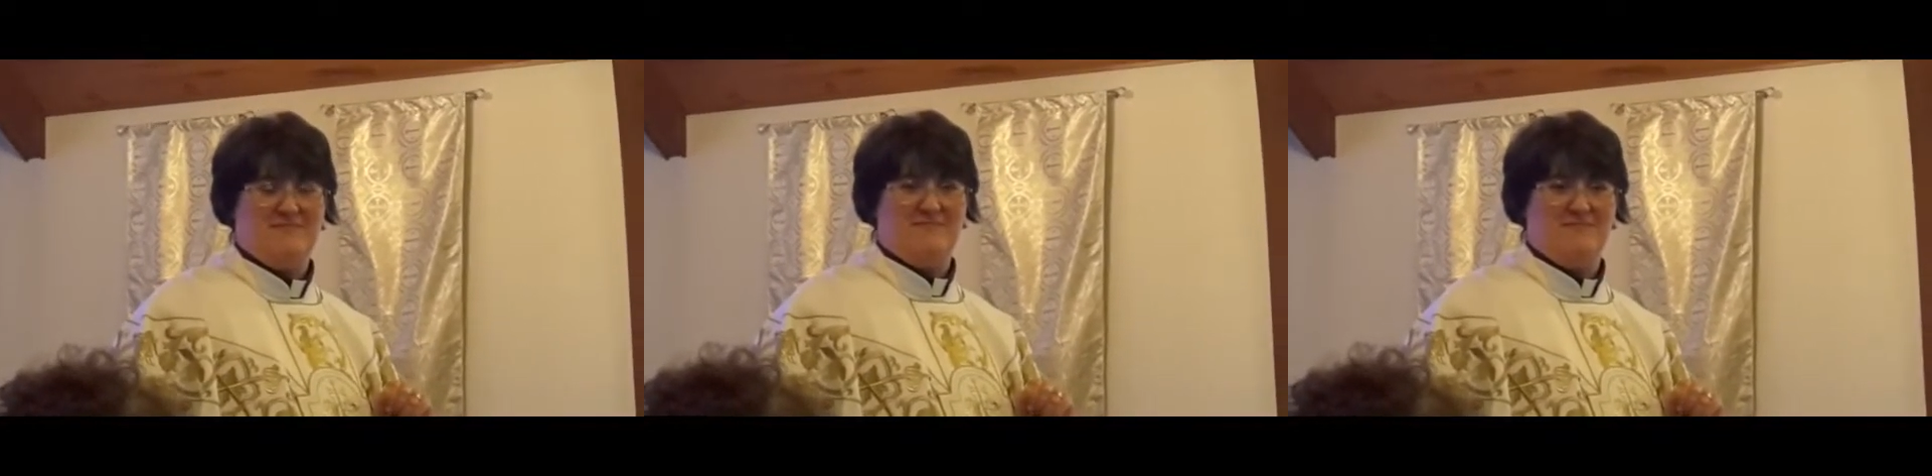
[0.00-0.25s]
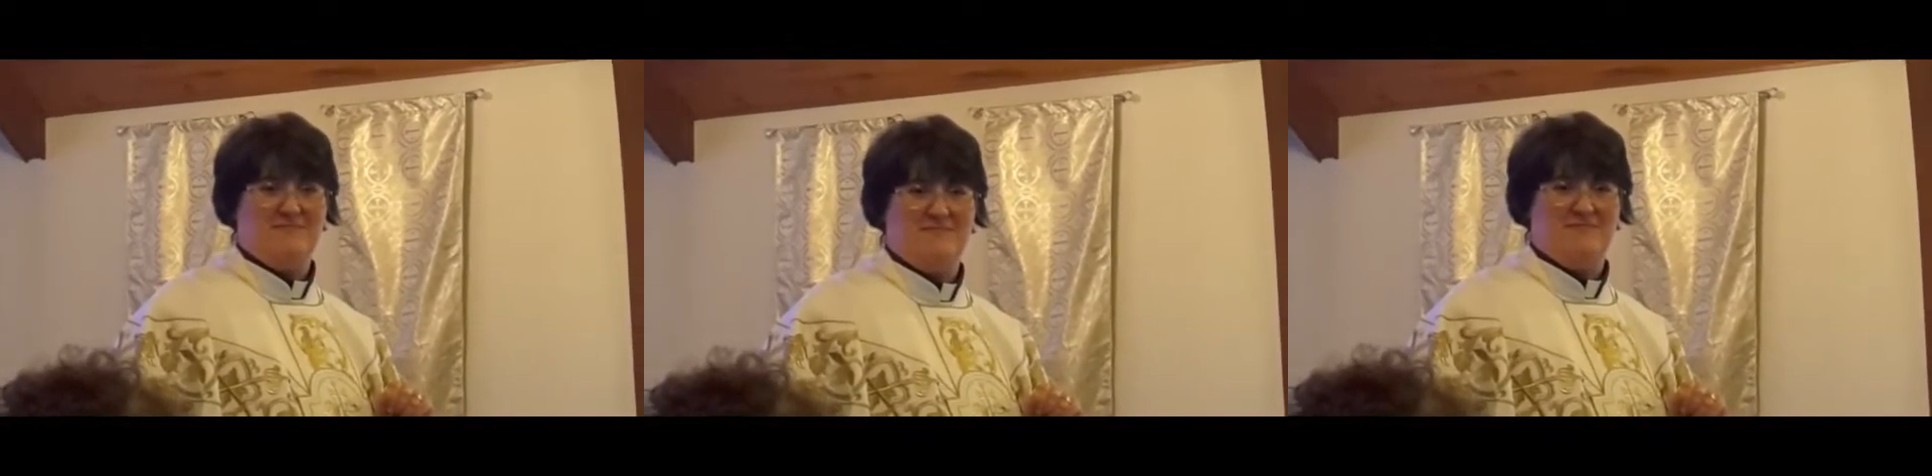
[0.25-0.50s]

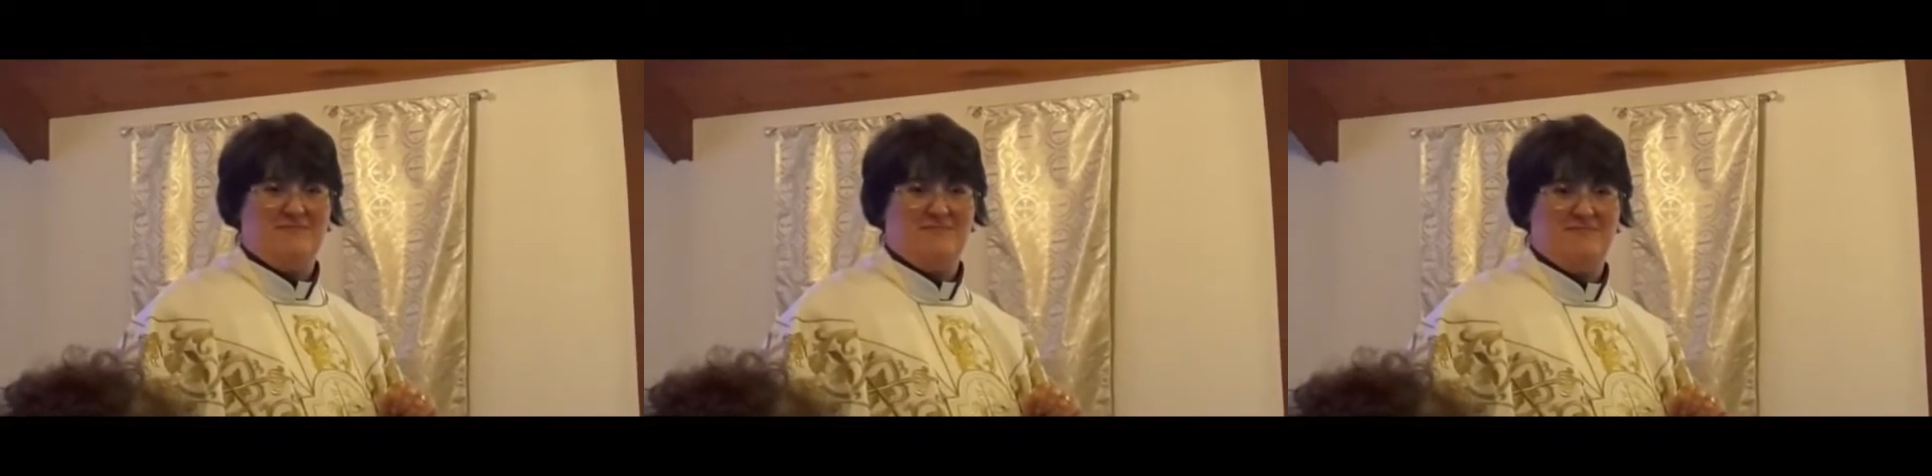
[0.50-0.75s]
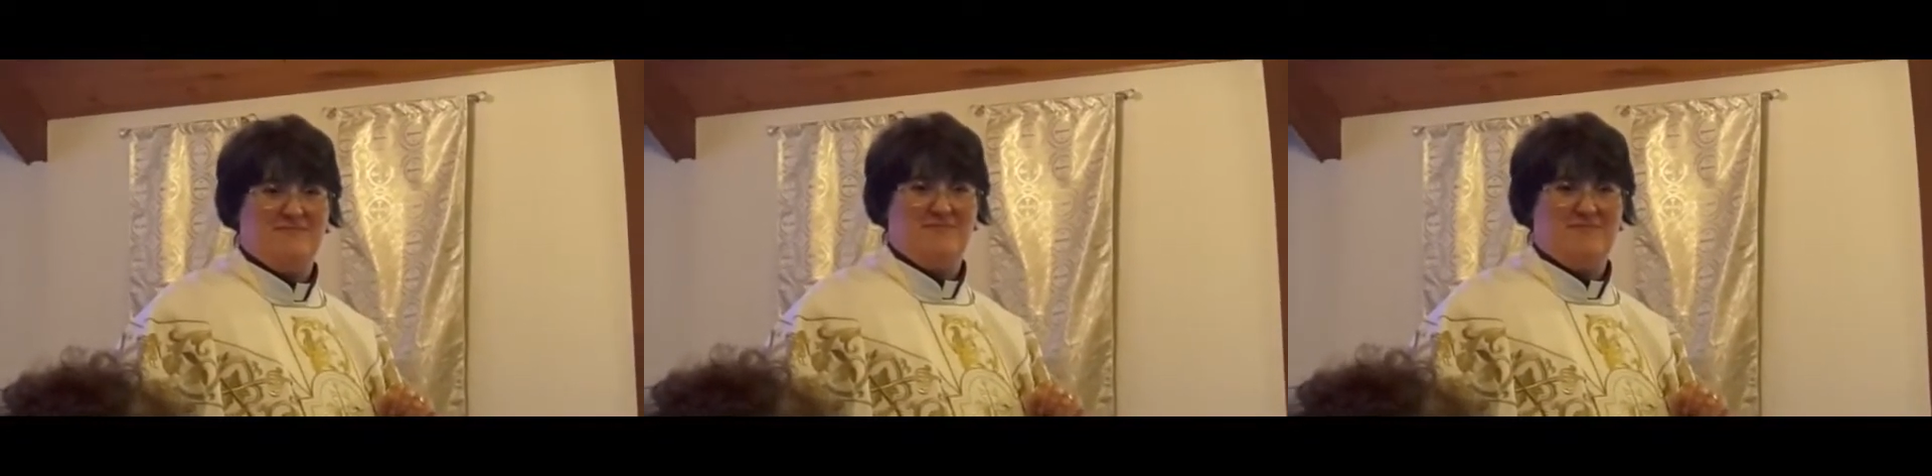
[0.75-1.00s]

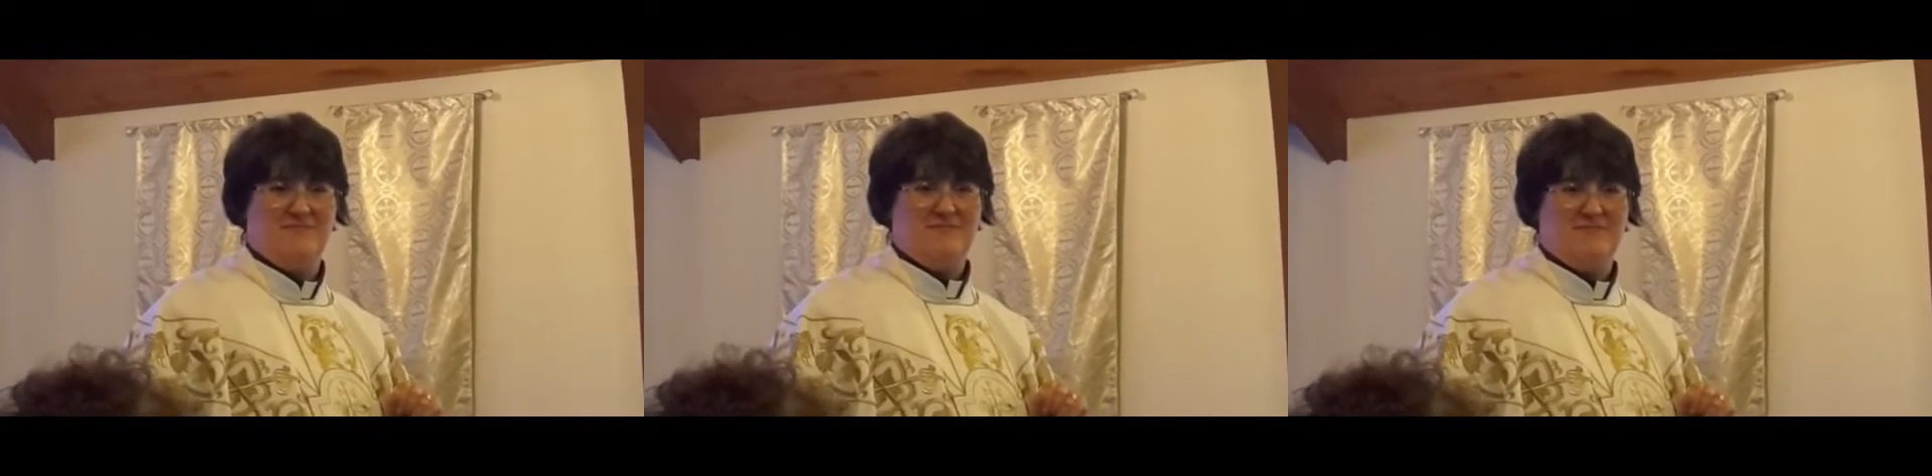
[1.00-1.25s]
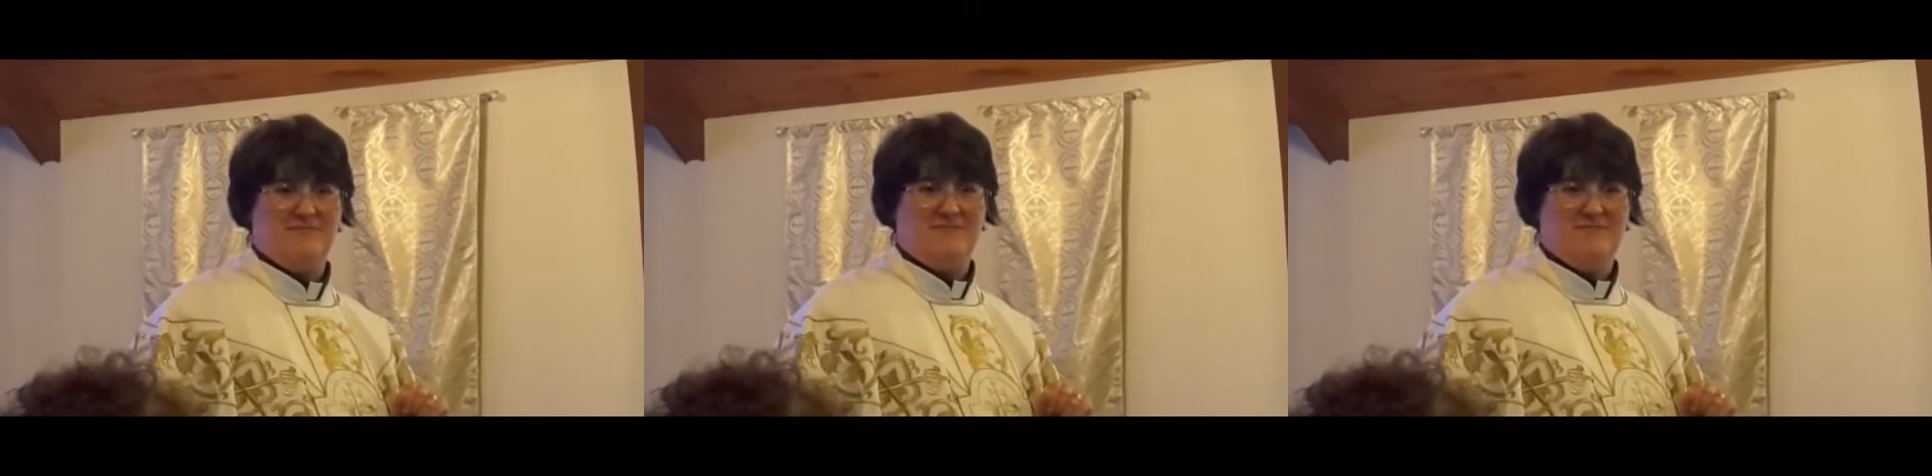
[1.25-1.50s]
misconception
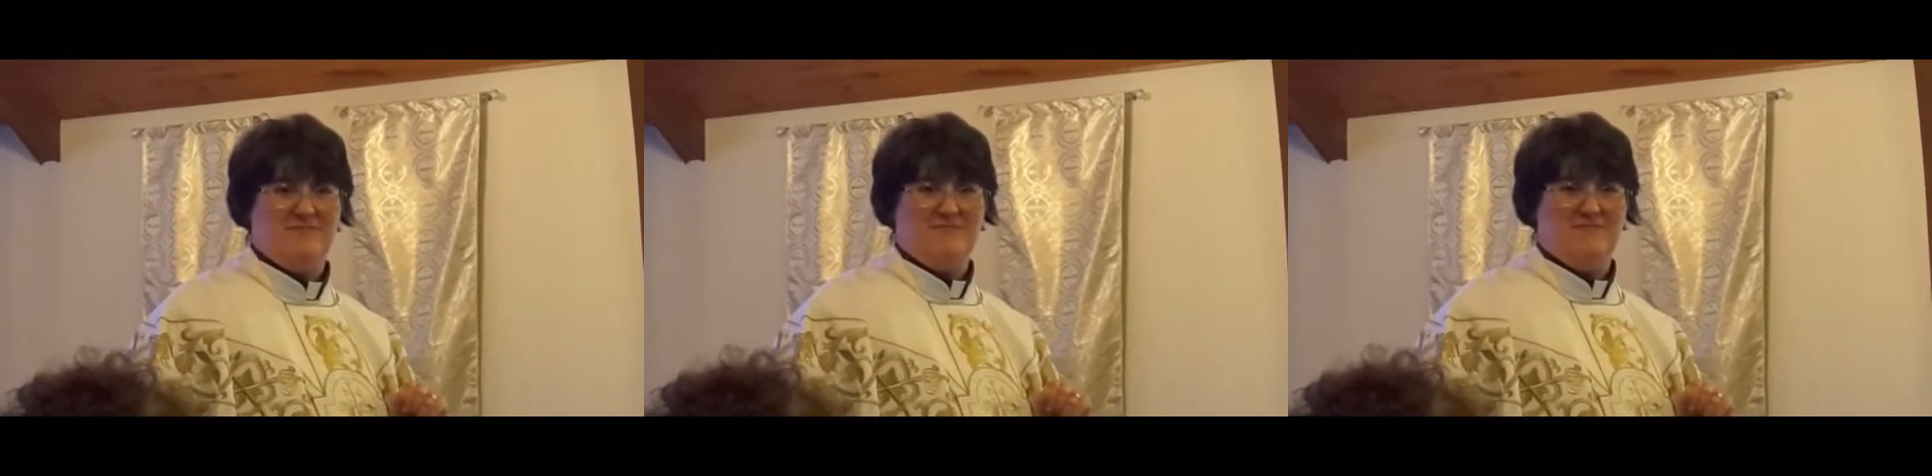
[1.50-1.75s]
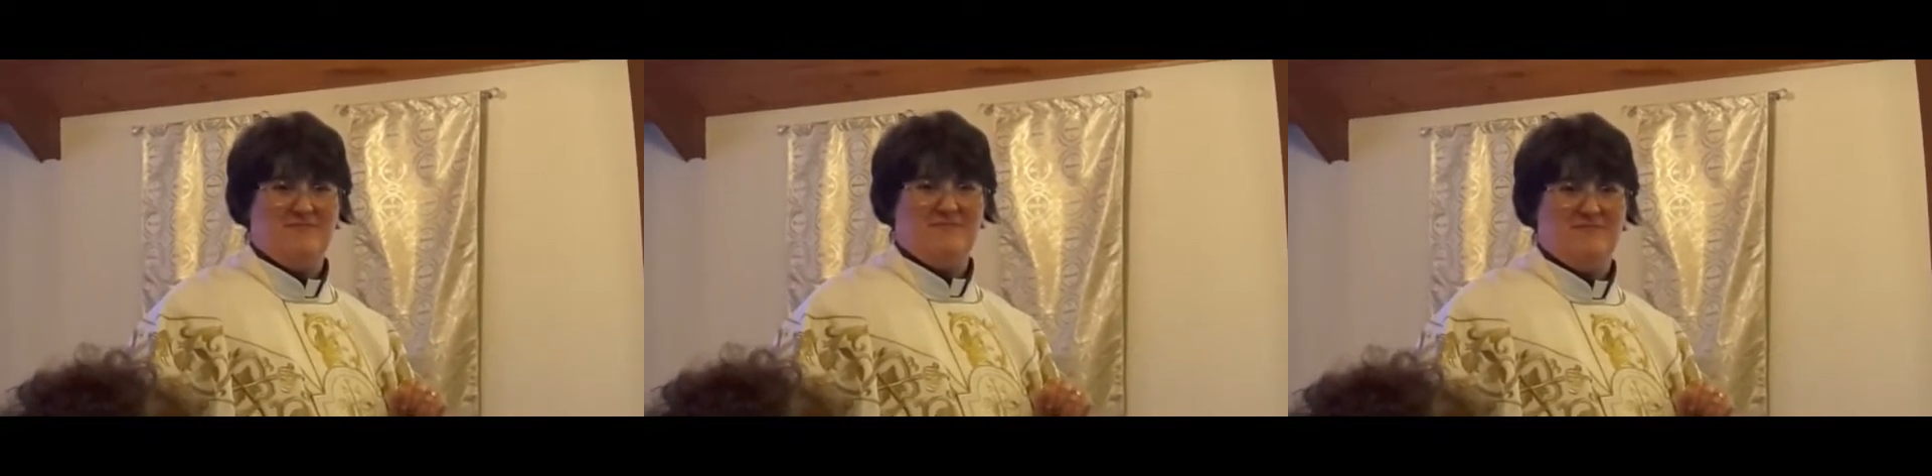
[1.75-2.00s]
I have
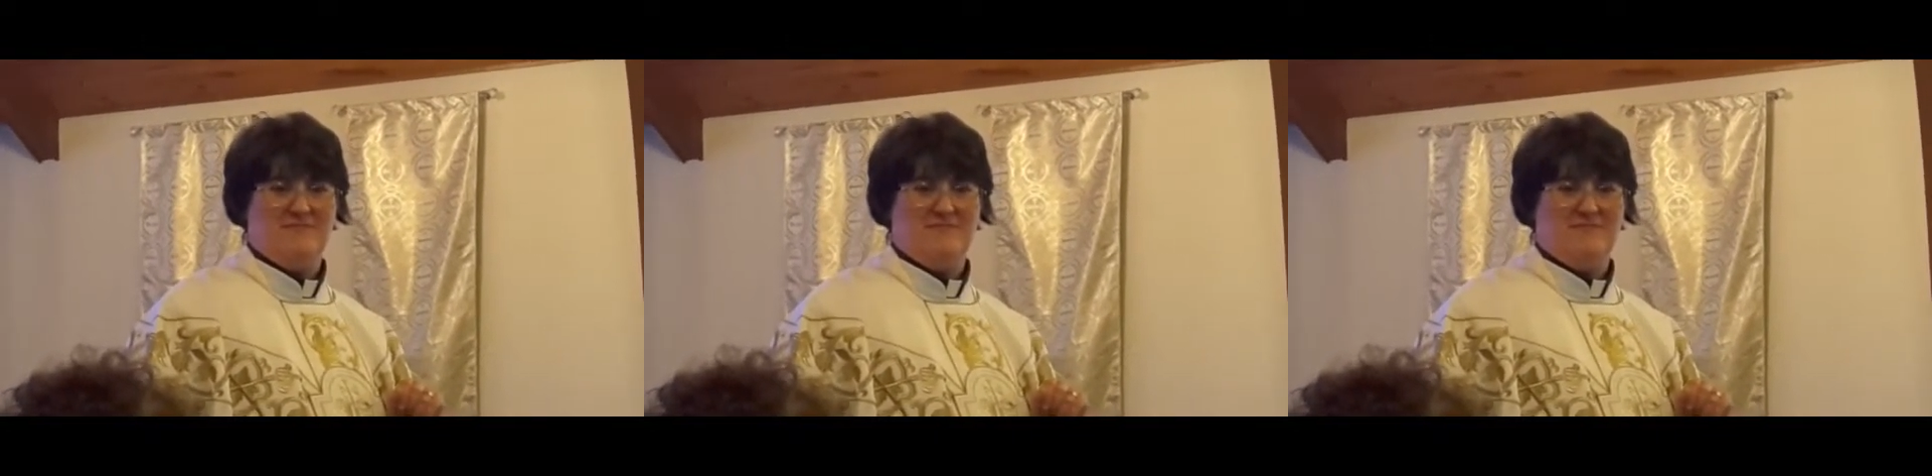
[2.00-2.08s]
carried